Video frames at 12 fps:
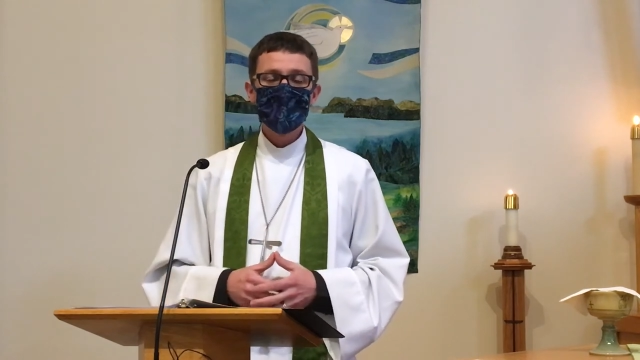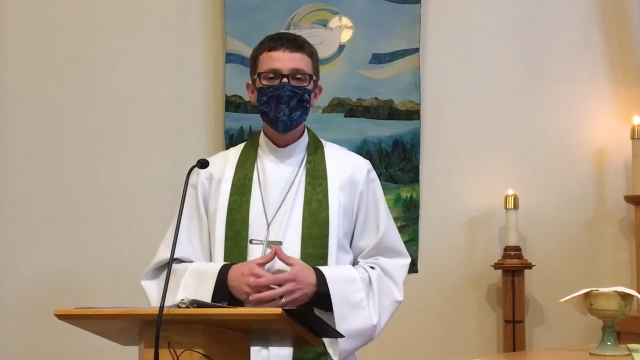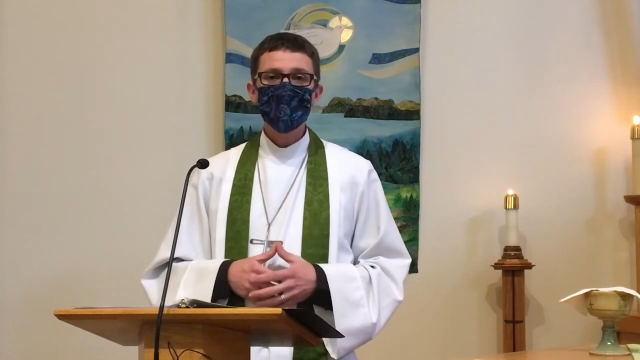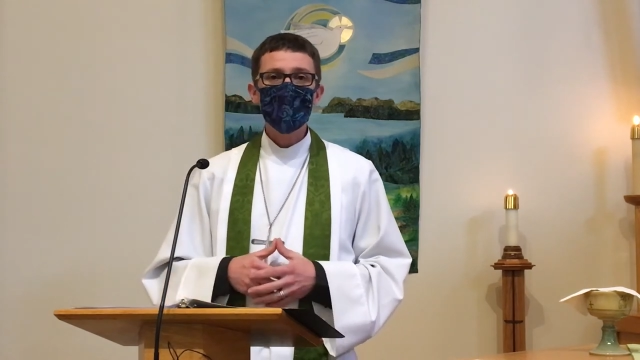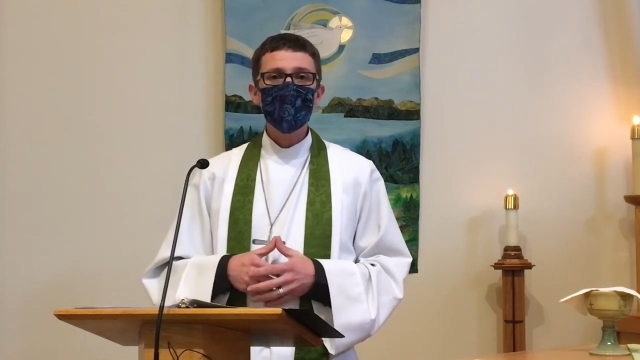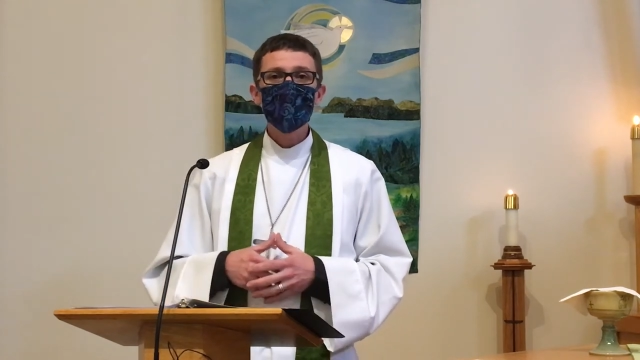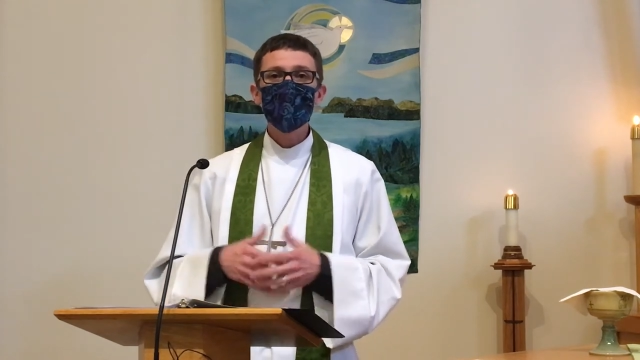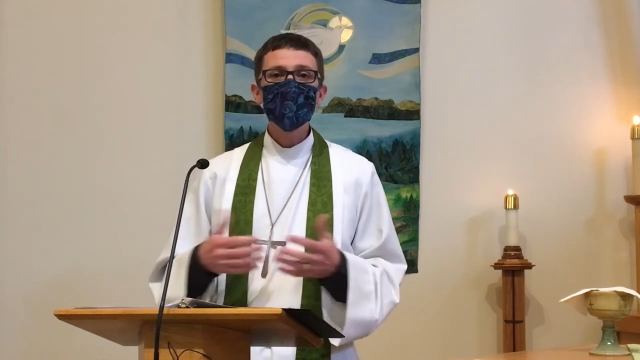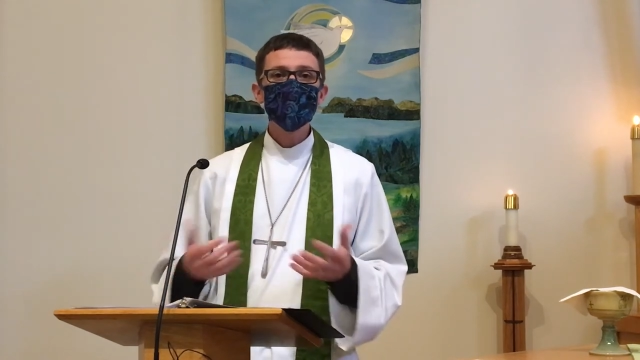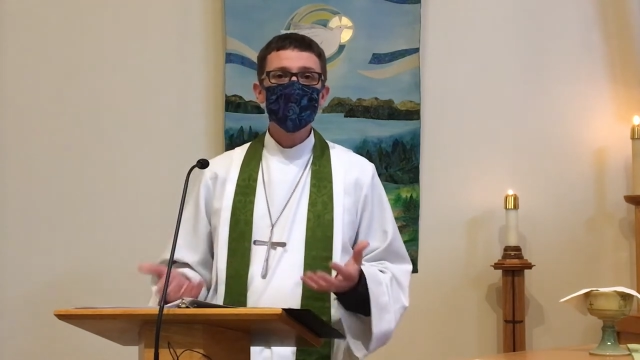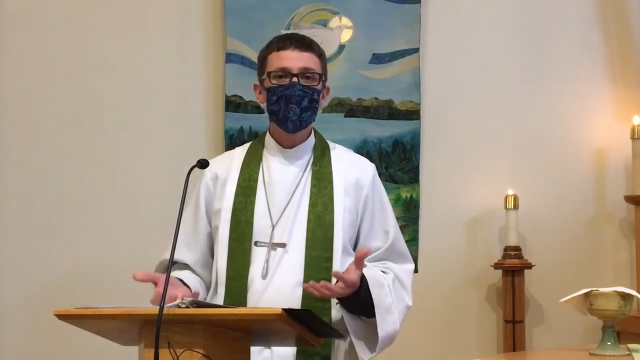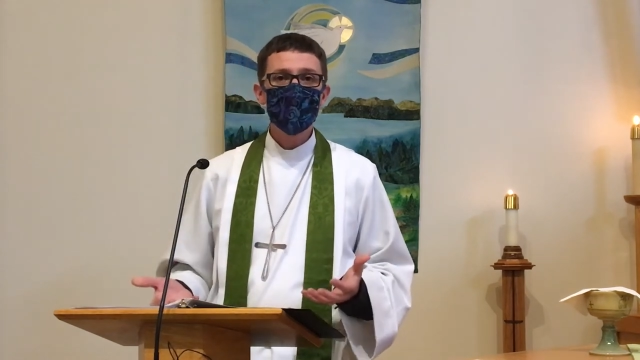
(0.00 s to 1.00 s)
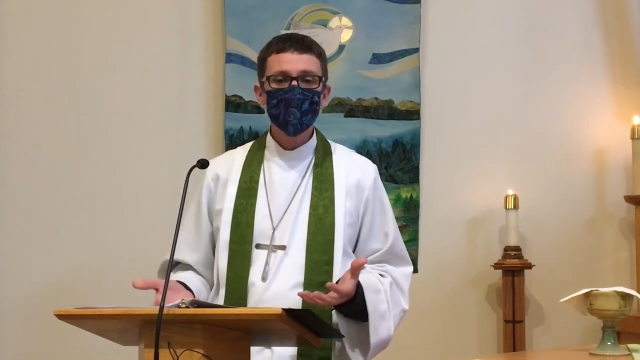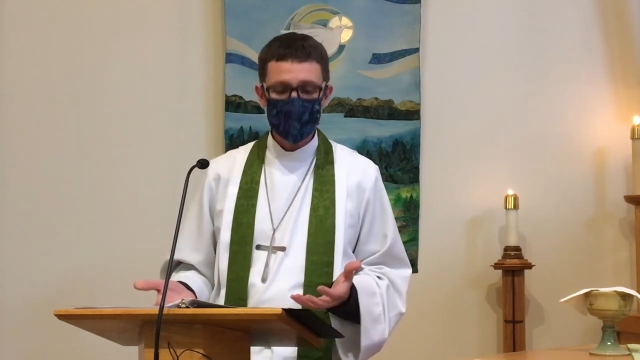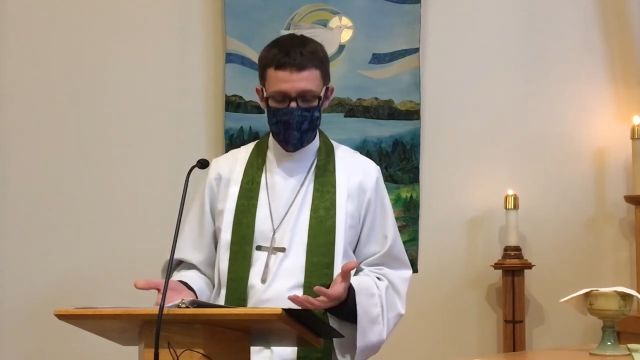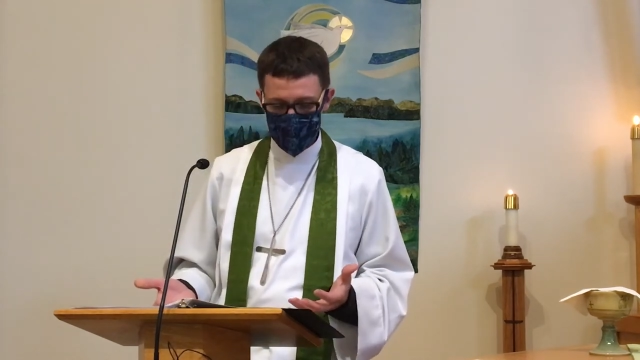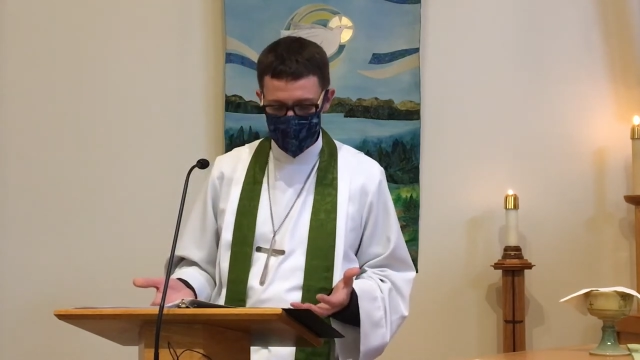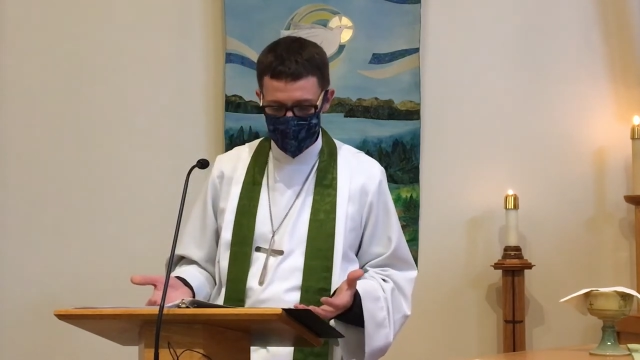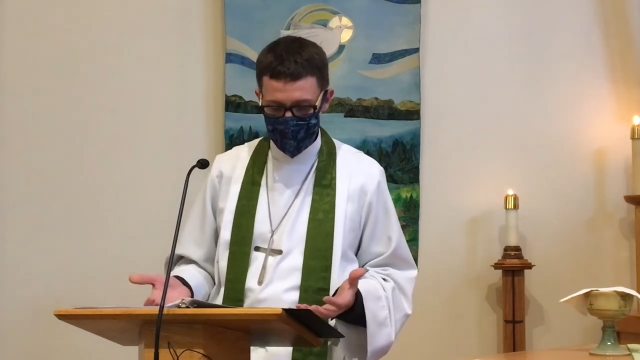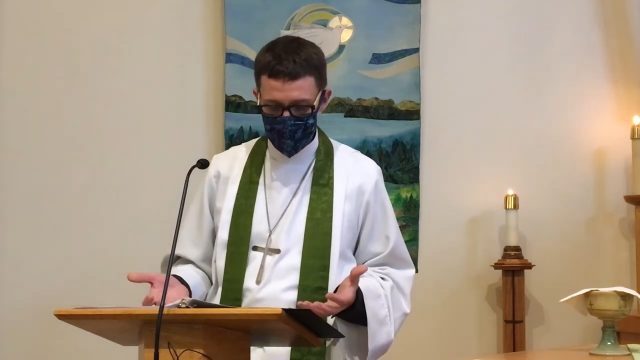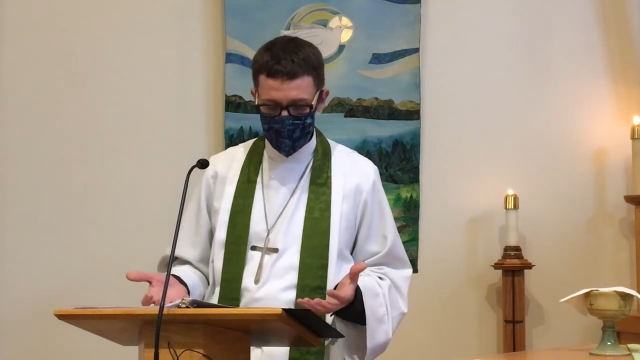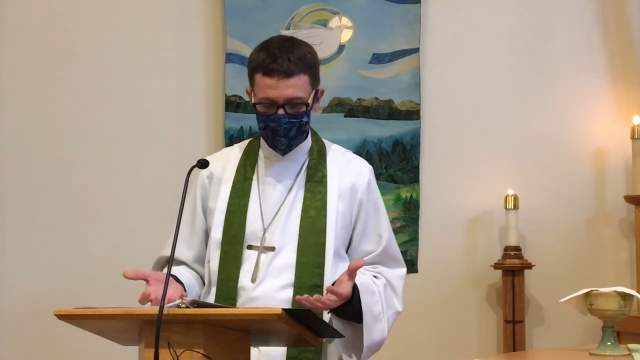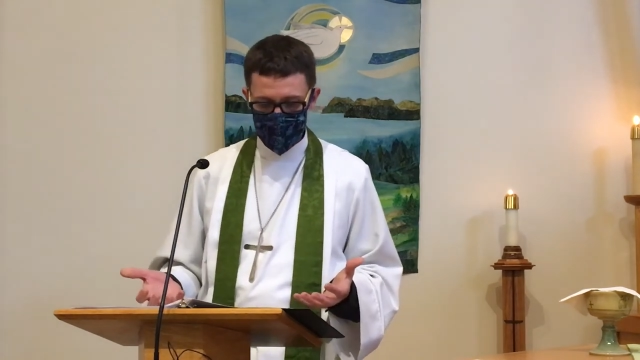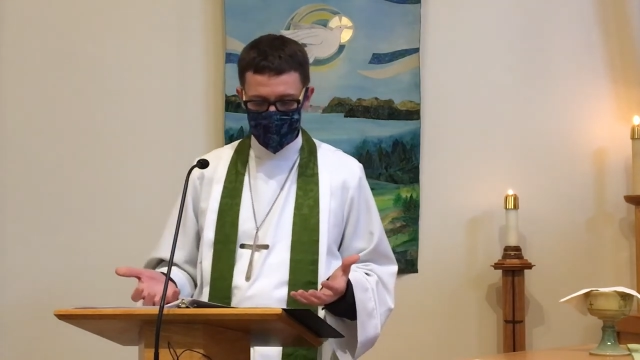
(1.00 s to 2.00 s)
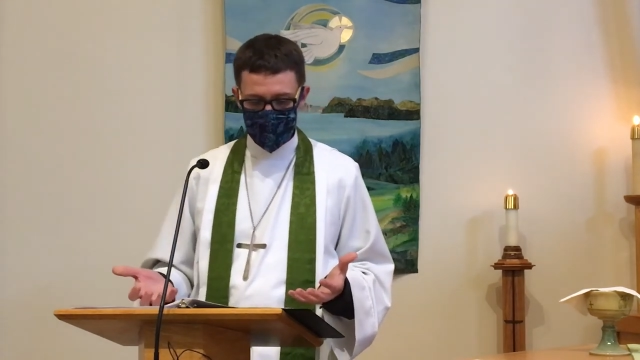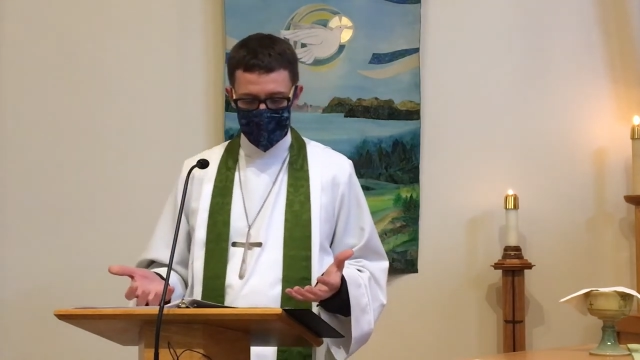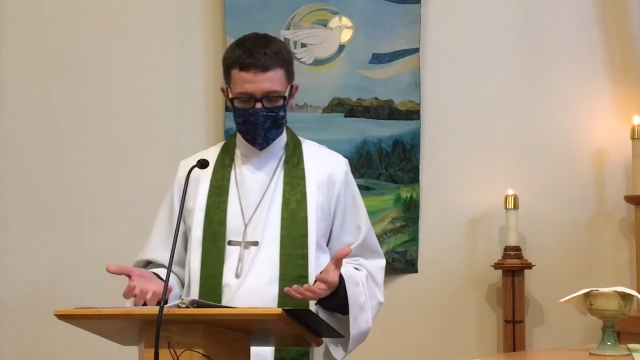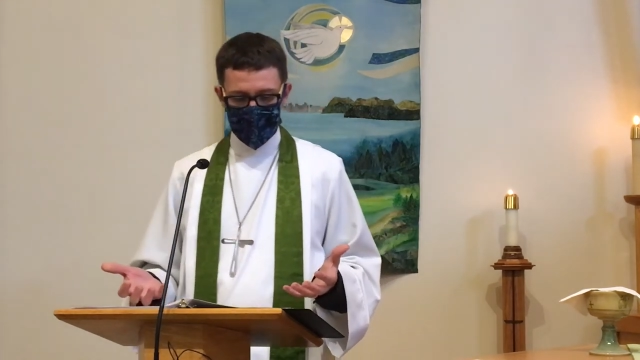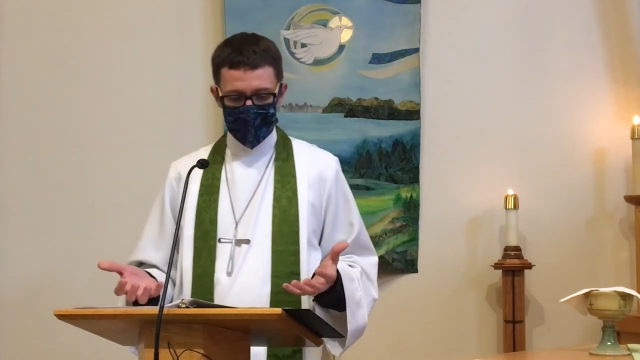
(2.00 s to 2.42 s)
sacramentalize it into something